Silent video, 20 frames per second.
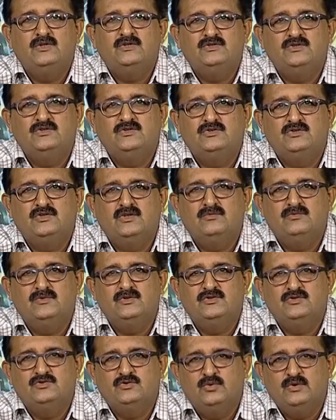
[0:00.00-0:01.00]
system
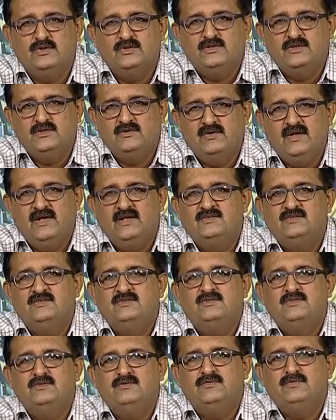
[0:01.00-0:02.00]
the storage device is
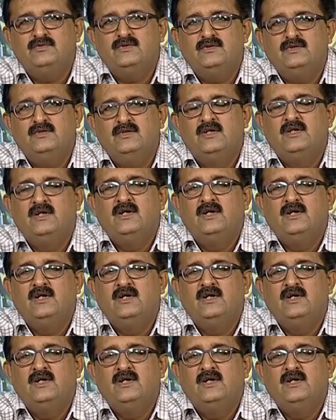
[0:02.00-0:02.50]
different